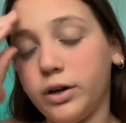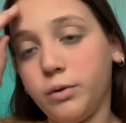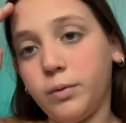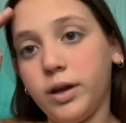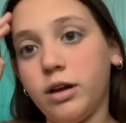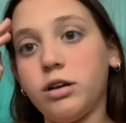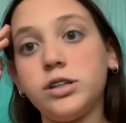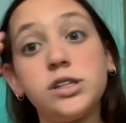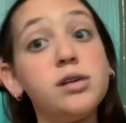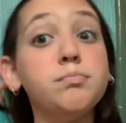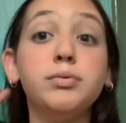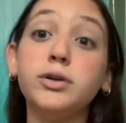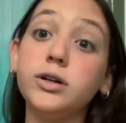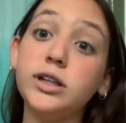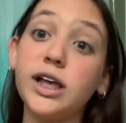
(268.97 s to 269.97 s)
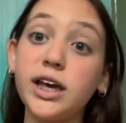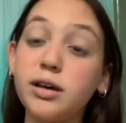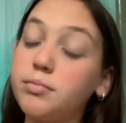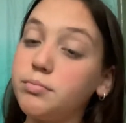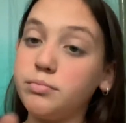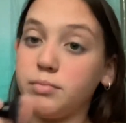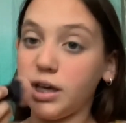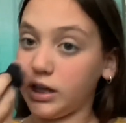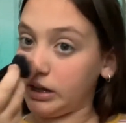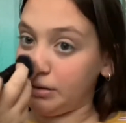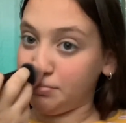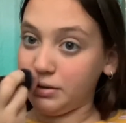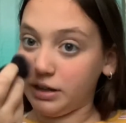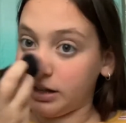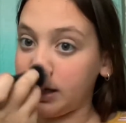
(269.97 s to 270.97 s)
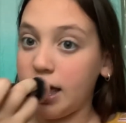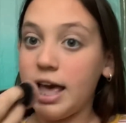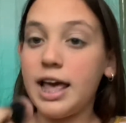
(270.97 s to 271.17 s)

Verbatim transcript: to wear a simple glam makeup look,